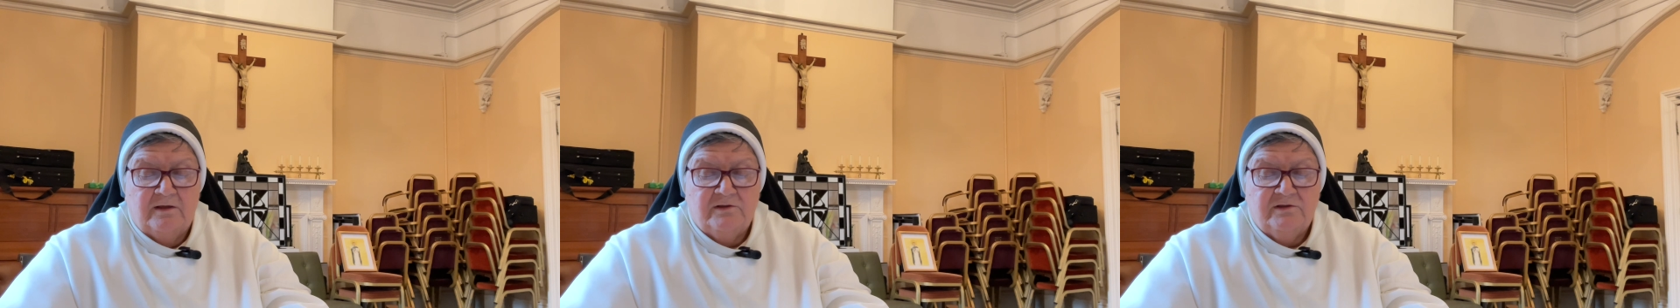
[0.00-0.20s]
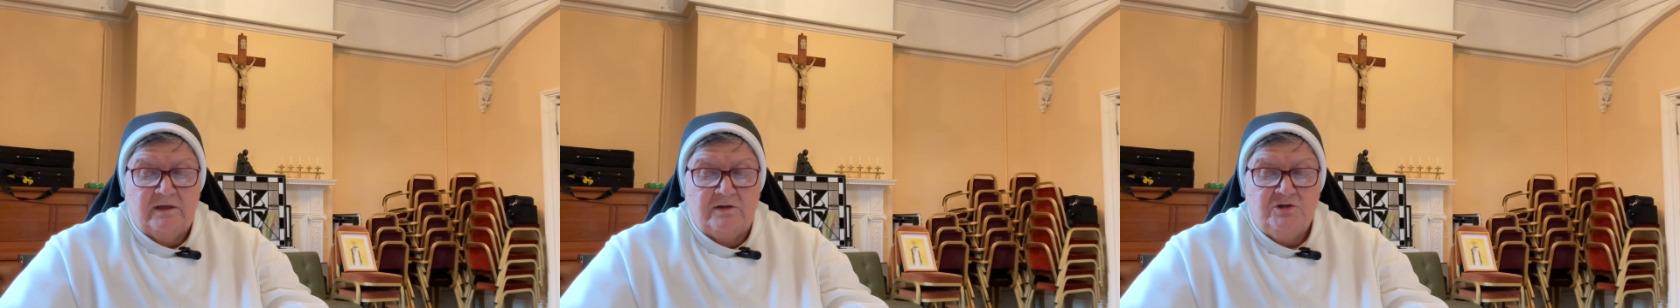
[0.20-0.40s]

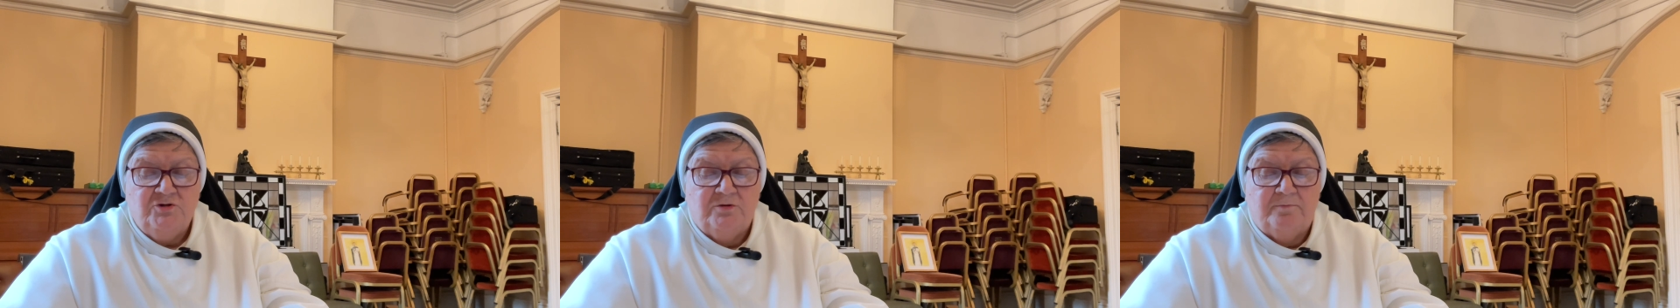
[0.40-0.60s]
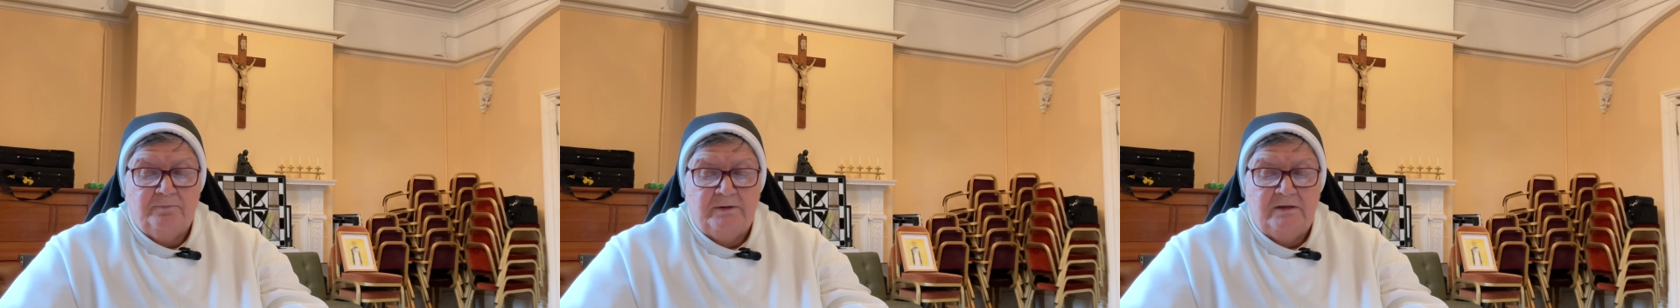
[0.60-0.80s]
Send
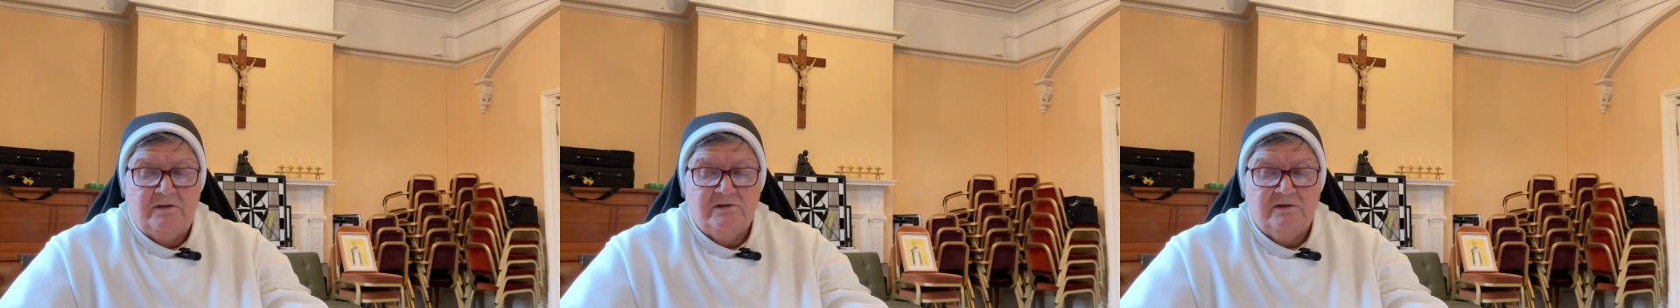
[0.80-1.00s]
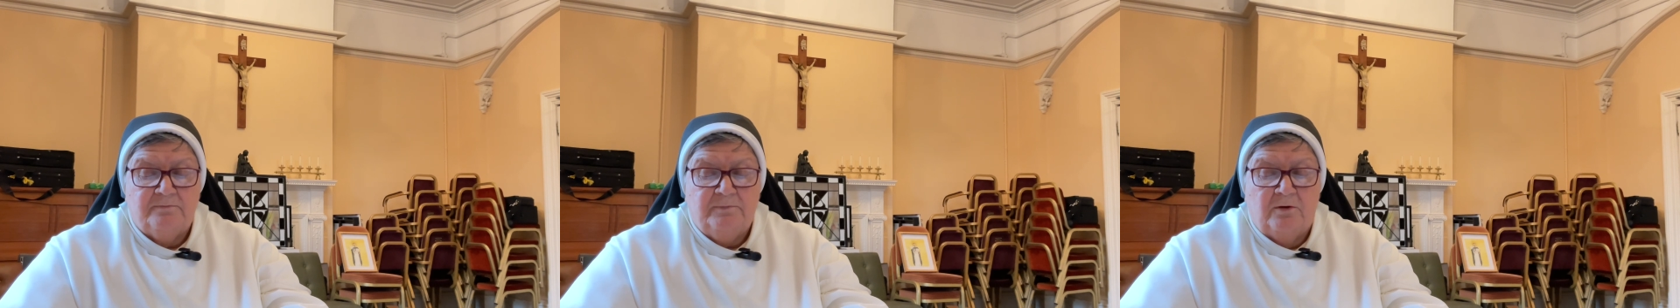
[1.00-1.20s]
your
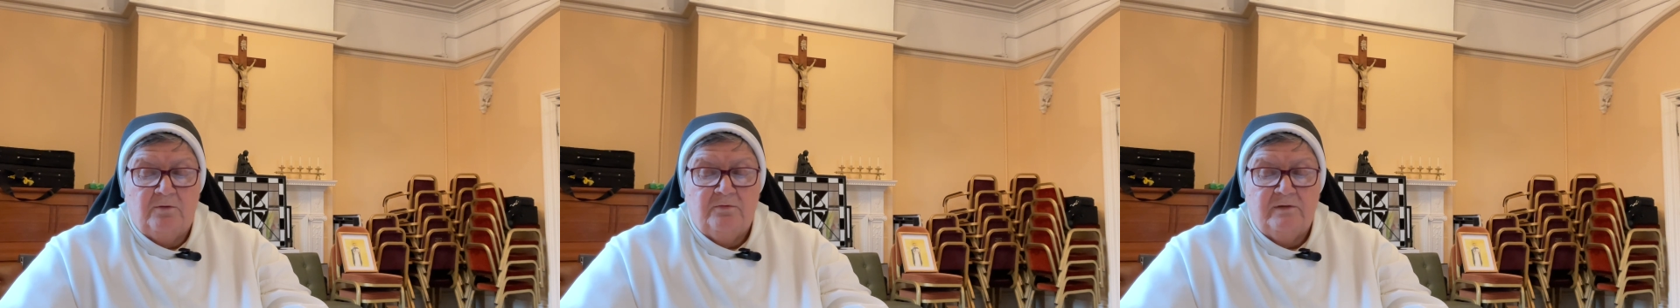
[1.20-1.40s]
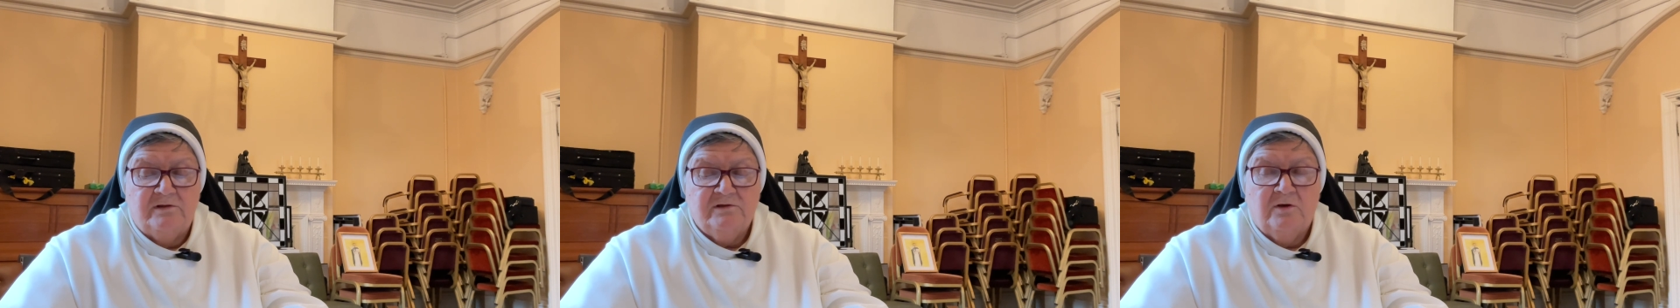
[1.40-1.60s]
peace
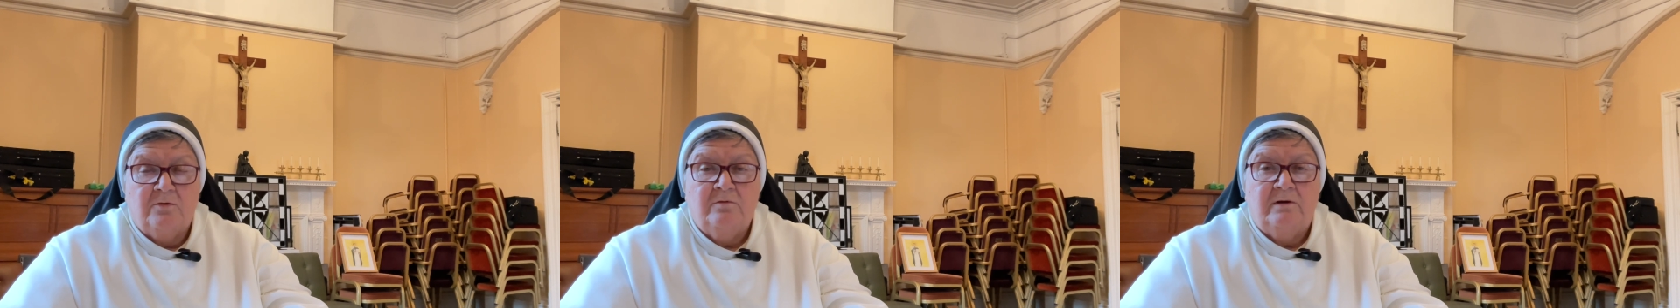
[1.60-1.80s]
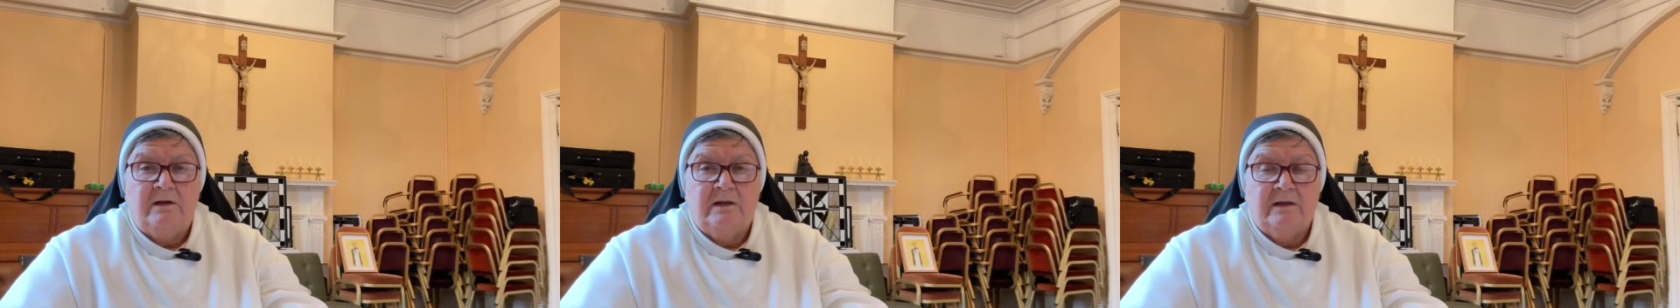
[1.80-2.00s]
upon this holy